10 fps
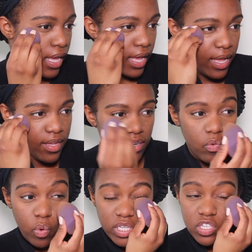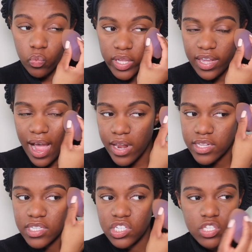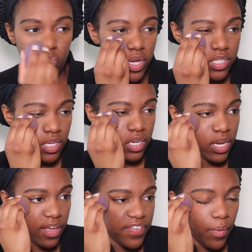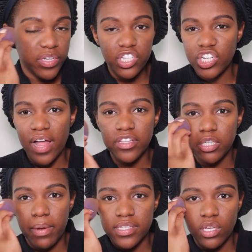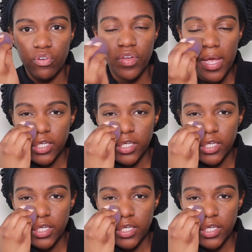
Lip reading: And once a week honestly just wasn't enough. I wasn't challenging myself.